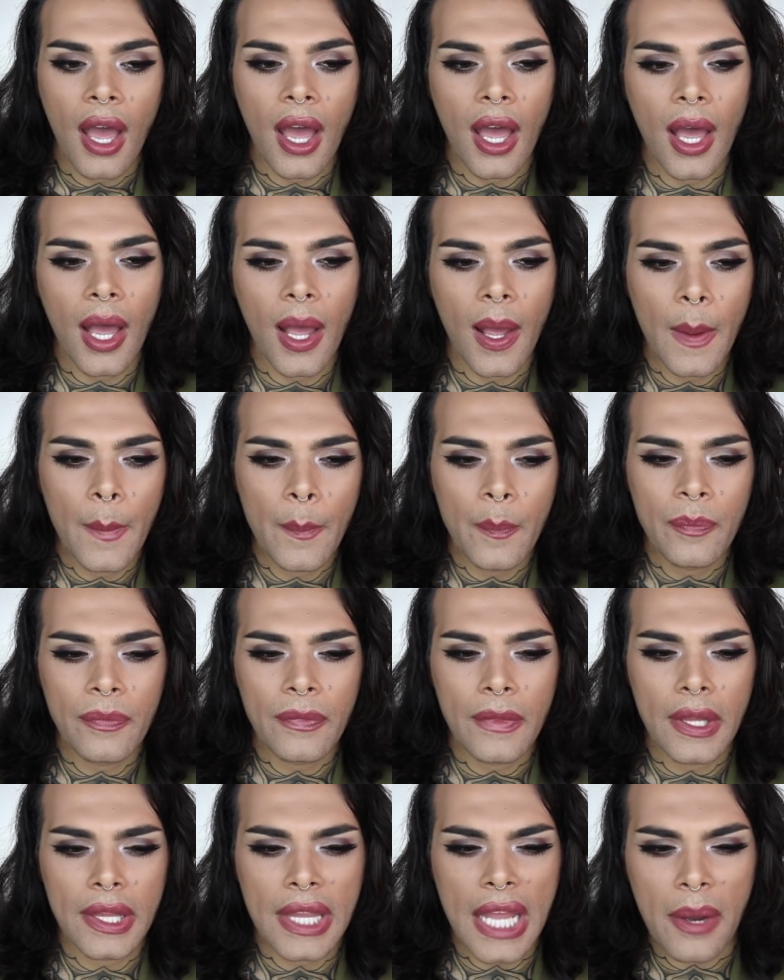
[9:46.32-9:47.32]

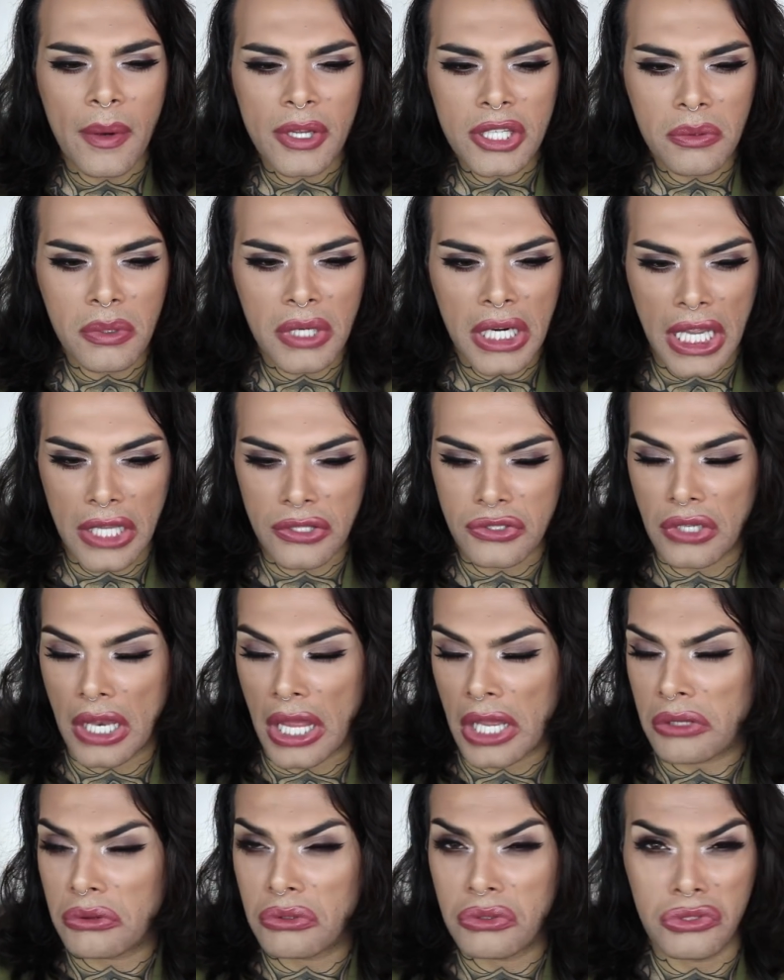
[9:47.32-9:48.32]
Now I don't want to get too
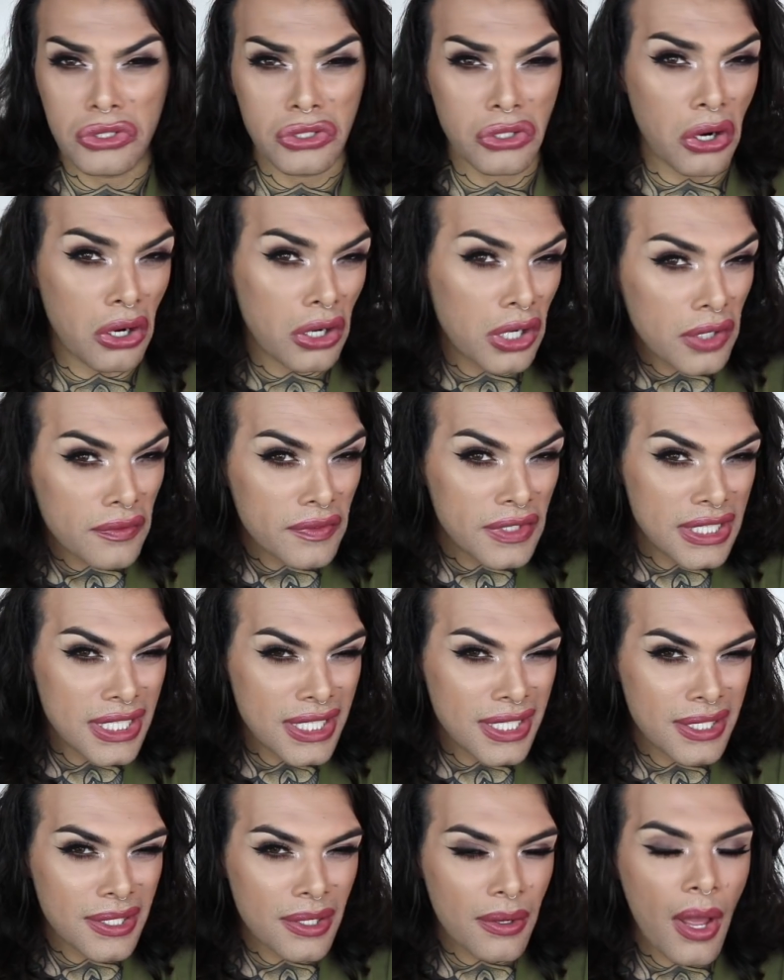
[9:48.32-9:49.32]
like too dark of a
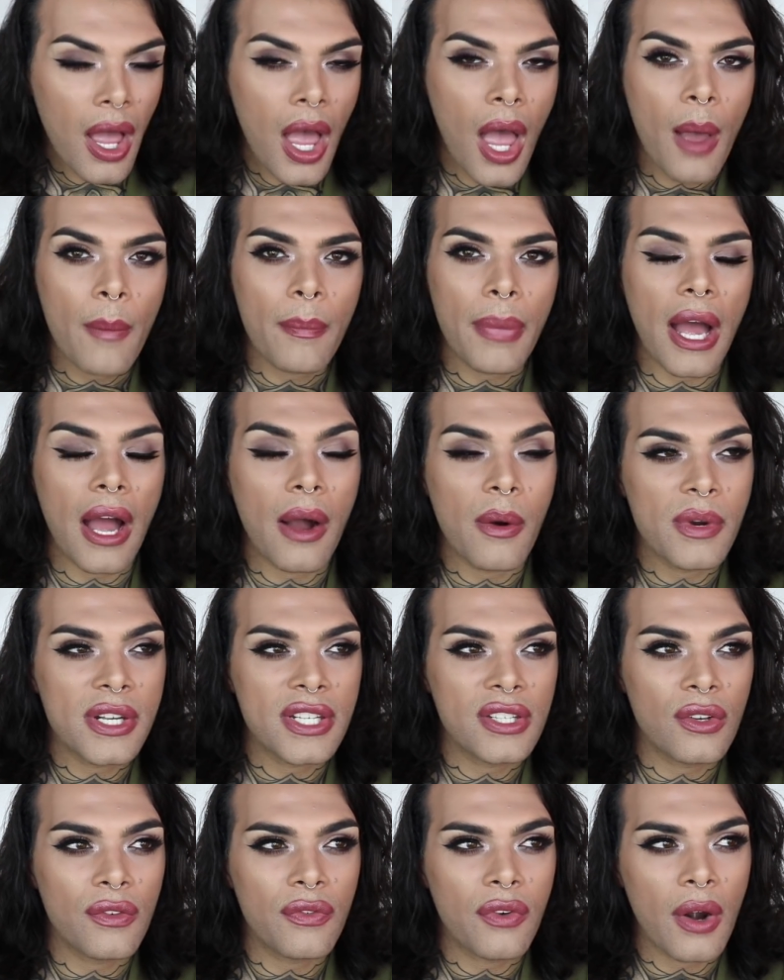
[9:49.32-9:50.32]
detail, but I
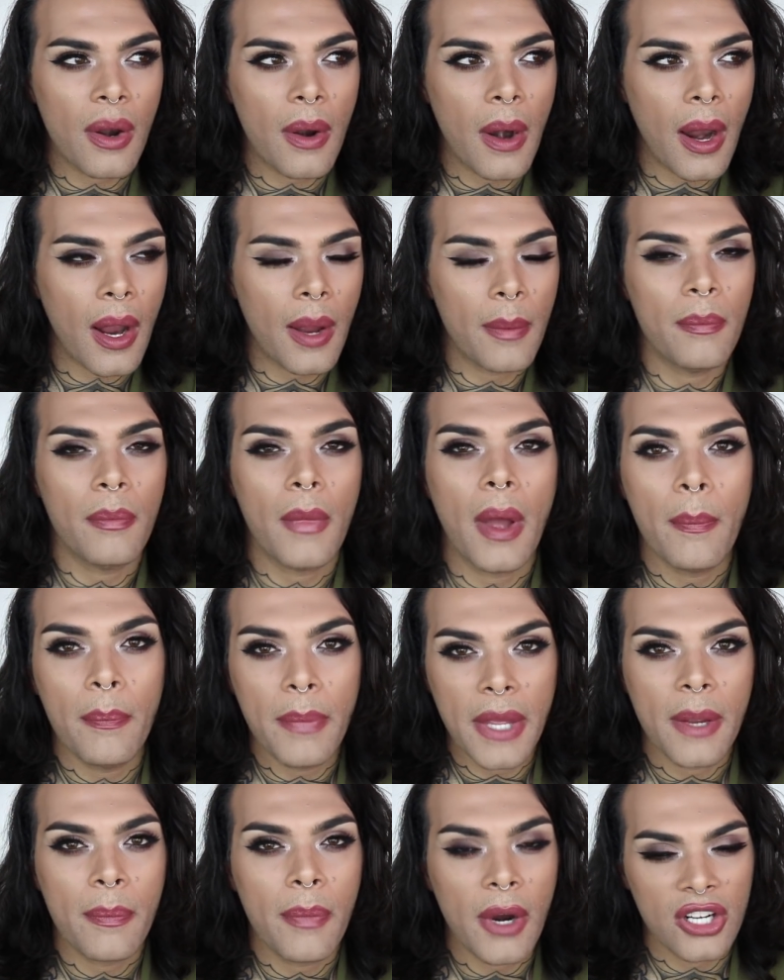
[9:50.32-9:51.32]
always say for like a
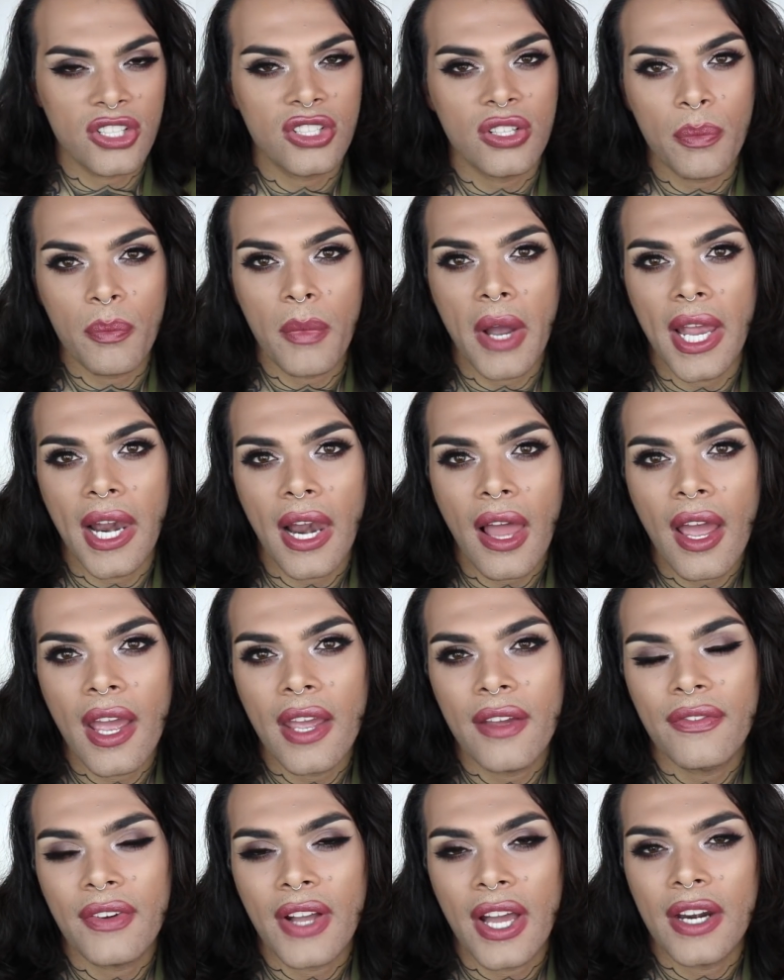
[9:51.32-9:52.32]
big part of my
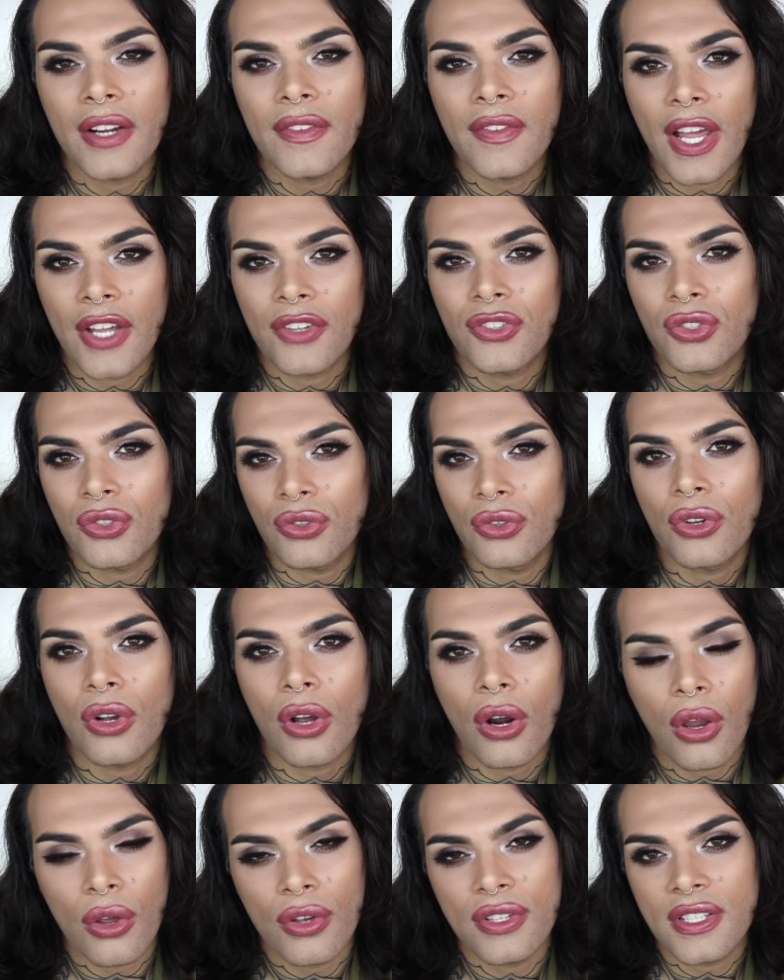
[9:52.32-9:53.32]
life, kind of like two
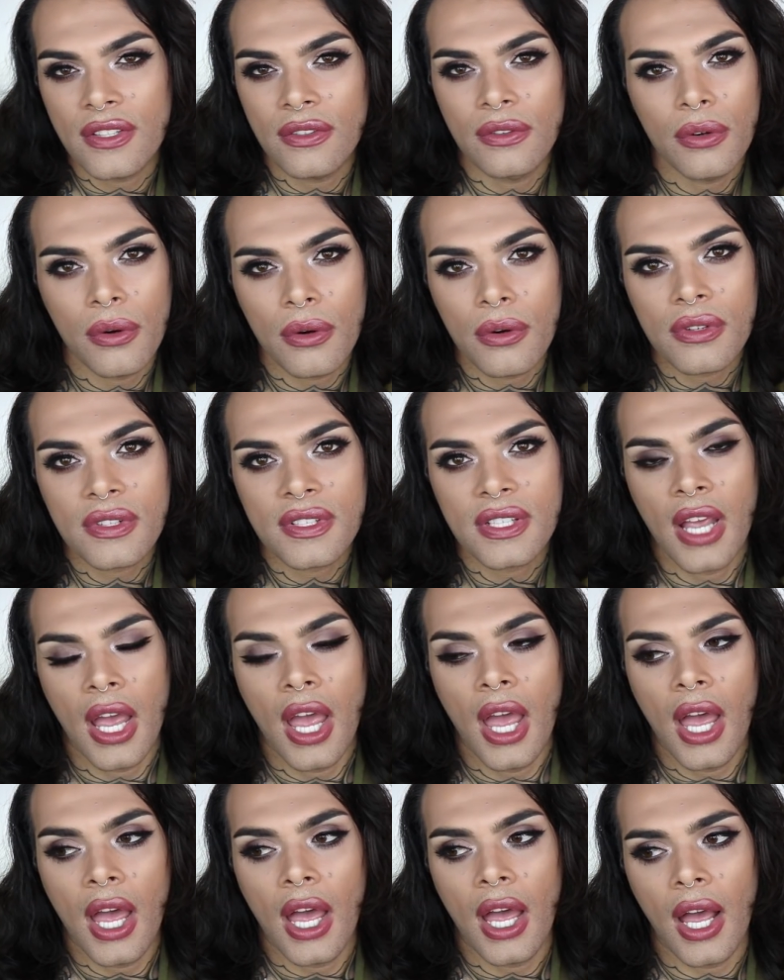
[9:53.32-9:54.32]
closing doors.
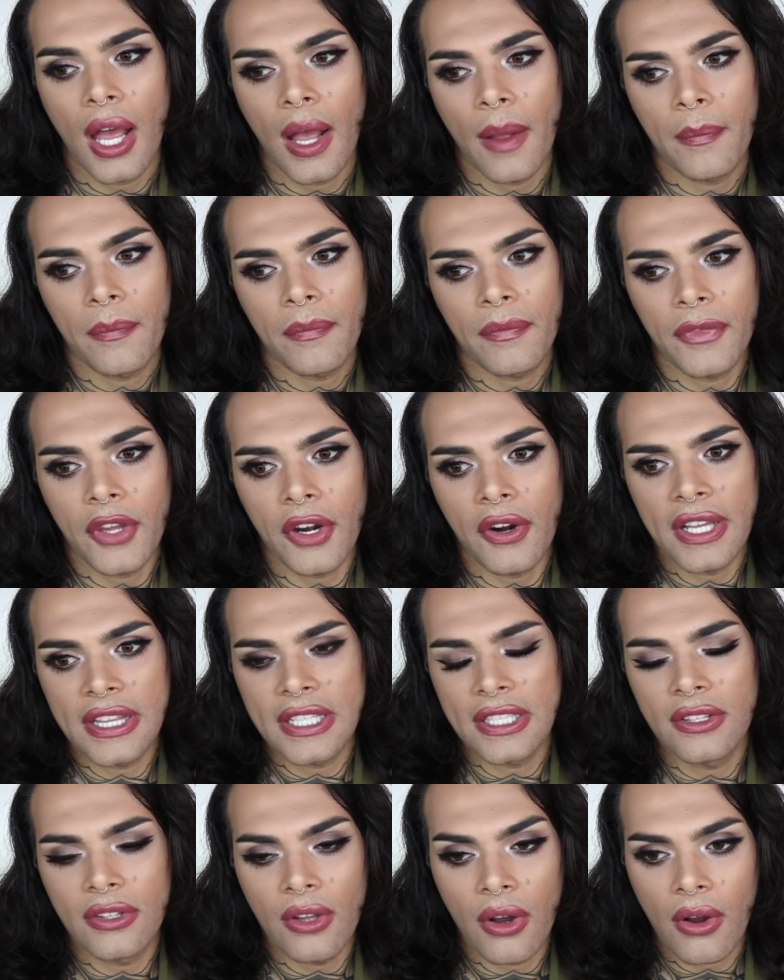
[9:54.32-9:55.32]
there I
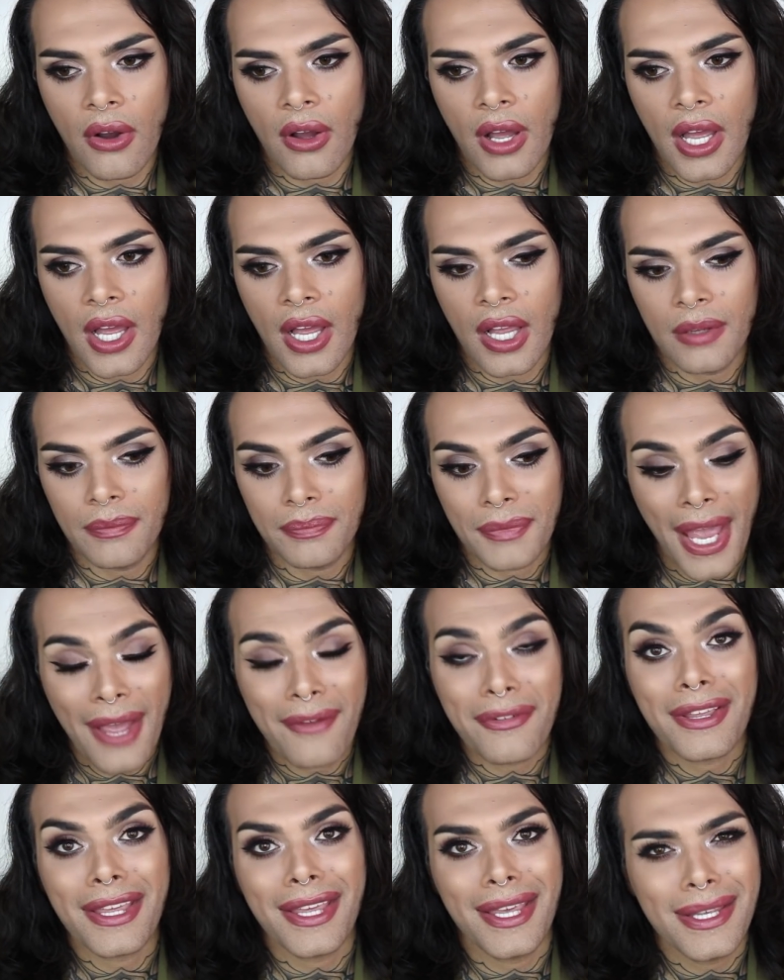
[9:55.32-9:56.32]
did not
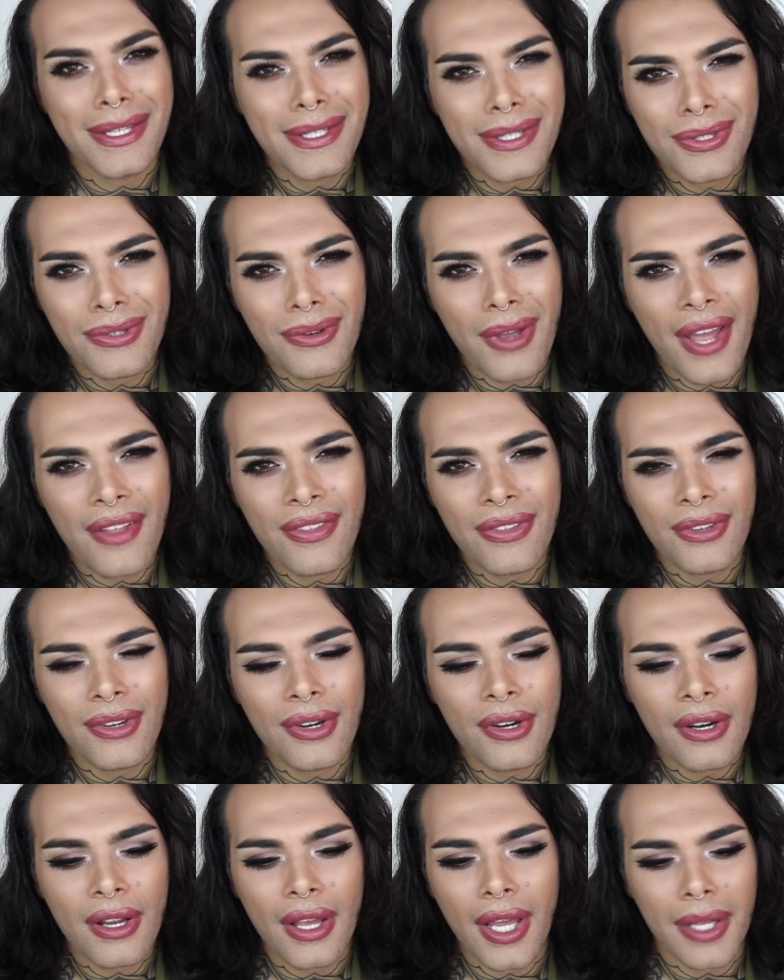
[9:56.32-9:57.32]
have keys to
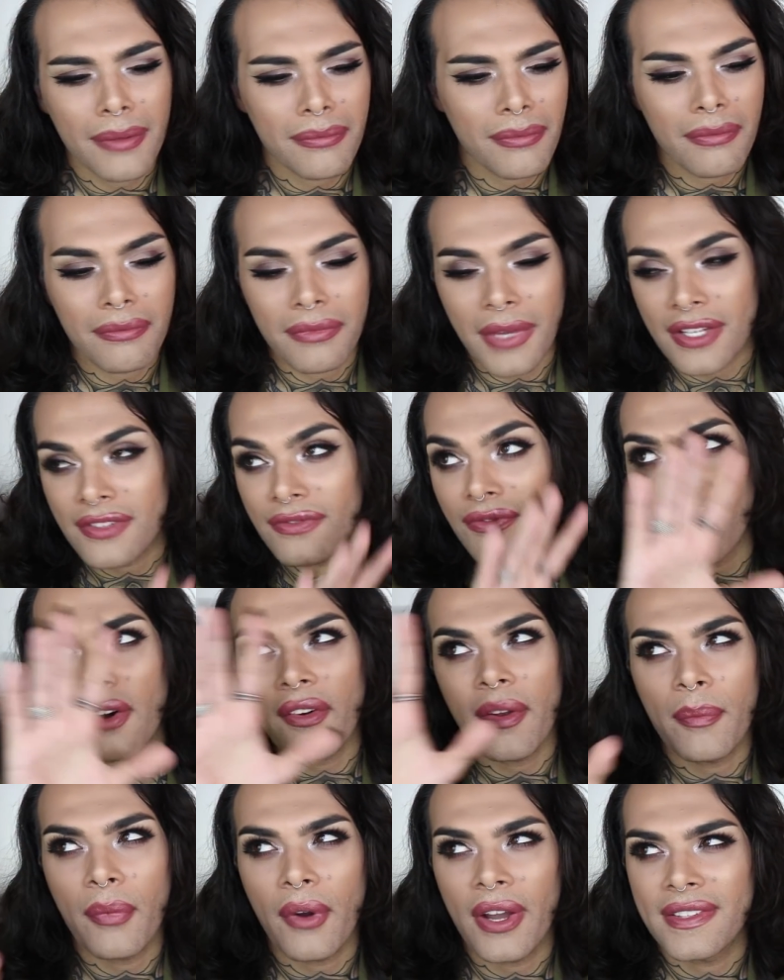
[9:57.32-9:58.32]
enter. That's
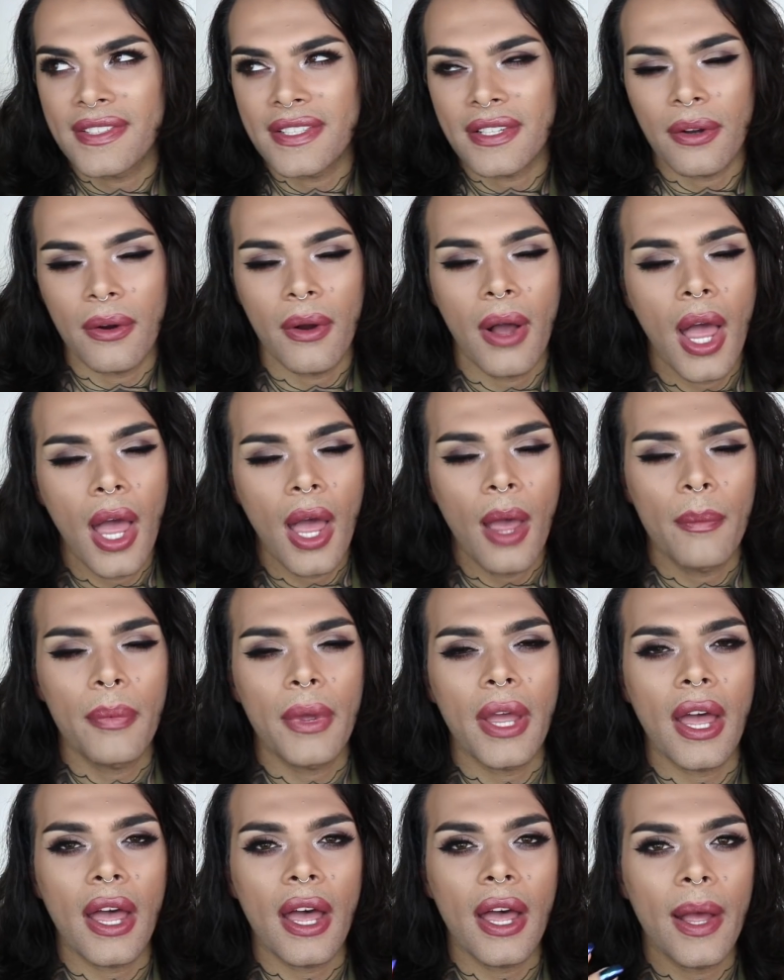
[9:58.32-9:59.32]
very poetical.
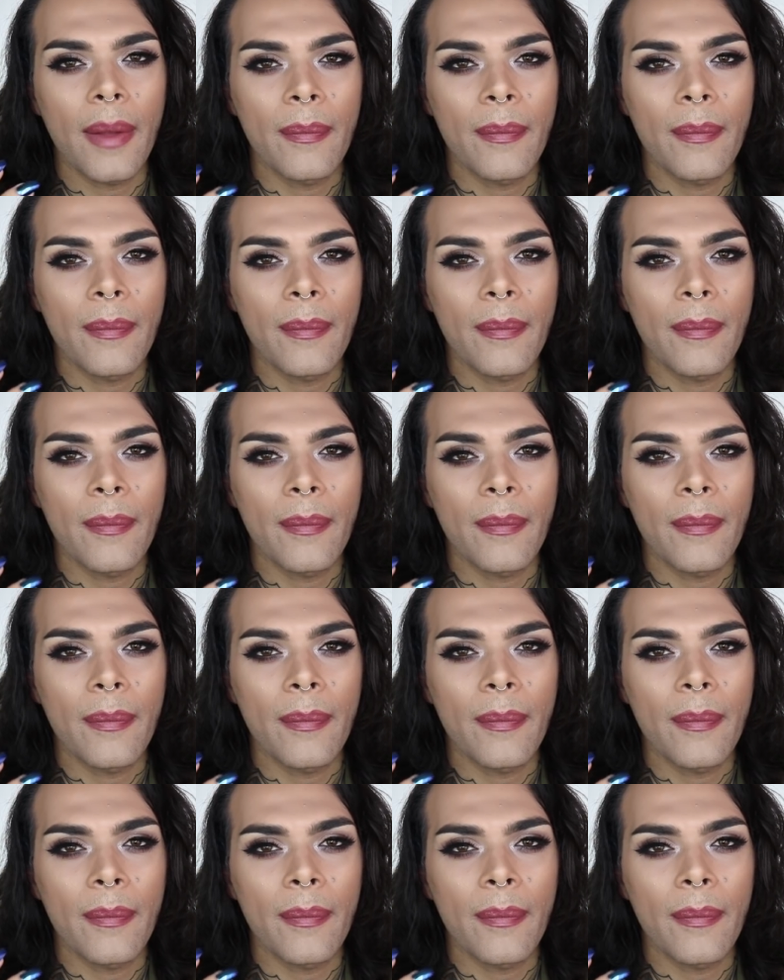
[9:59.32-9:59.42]
But